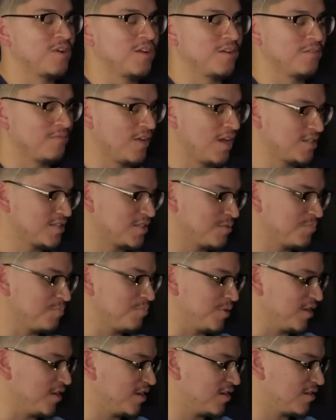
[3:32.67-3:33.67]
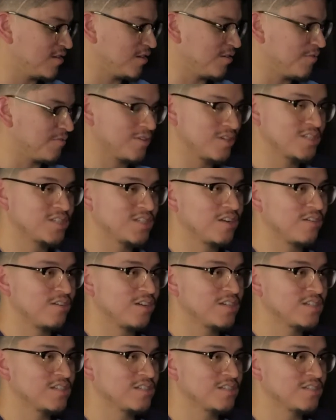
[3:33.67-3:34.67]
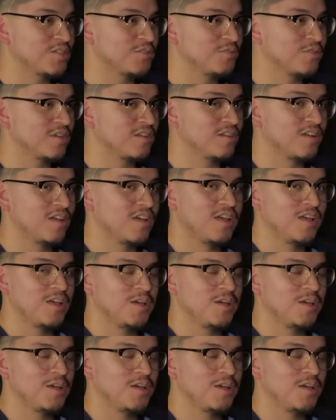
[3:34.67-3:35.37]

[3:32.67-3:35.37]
right, of not just being a first-generation student,